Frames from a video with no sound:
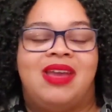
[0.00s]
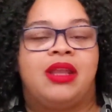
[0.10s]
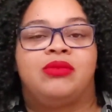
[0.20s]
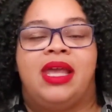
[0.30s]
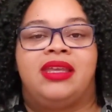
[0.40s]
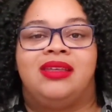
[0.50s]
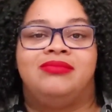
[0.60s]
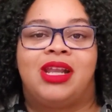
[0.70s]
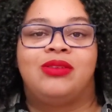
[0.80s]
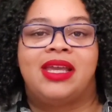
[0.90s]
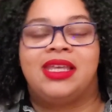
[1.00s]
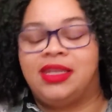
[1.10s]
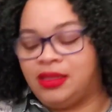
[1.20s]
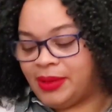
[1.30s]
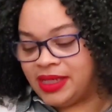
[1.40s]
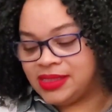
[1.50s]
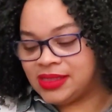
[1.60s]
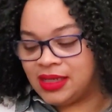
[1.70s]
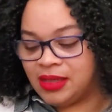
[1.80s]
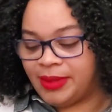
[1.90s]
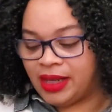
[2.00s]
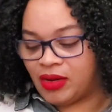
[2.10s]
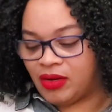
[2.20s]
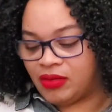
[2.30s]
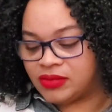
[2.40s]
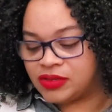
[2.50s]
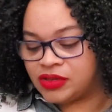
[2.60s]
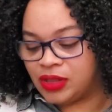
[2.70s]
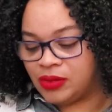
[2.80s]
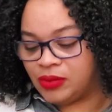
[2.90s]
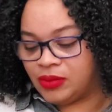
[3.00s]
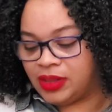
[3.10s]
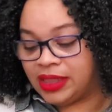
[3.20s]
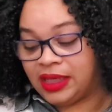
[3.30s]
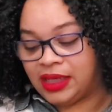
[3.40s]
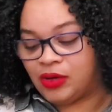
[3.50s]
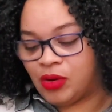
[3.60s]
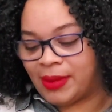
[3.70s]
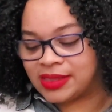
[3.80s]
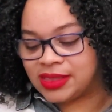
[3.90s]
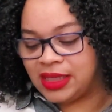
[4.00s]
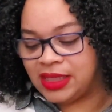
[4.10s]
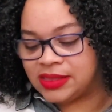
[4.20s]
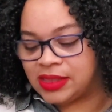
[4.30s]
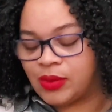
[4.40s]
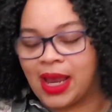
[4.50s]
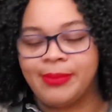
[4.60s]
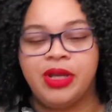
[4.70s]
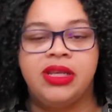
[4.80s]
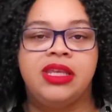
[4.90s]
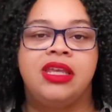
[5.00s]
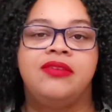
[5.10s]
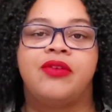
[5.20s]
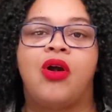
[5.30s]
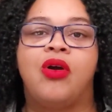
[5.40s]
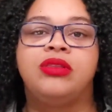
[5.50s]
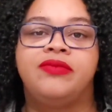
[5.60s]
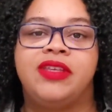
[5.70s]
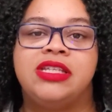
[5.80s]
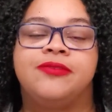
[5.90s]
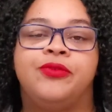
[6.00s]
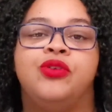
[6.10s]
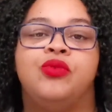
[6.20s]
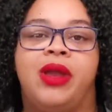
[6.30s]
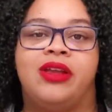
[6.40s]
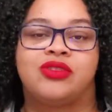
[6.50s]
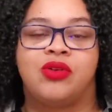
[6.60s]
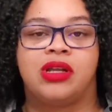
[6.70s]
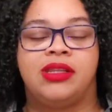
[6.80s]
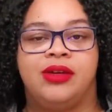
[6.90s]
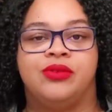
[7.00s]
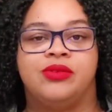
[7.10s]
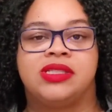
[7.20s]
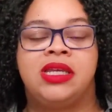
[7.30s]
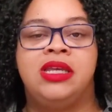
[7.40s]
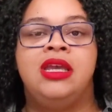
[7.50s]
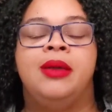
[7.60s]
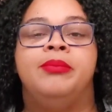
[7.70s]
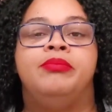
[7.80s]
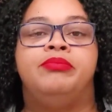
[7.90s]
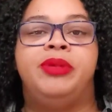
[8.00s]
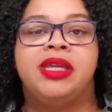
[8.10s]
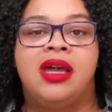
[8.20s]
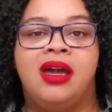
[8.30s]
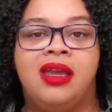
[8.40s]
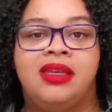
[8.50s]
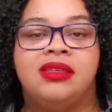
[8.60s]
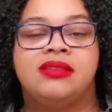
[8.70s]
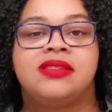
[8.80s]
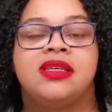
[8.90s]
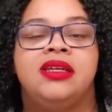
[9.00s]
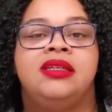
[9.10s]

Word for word: I don't like it. I don't like it in the base um, at all. So again, on my skin. So I'm going to give all of these full wears on clothes because,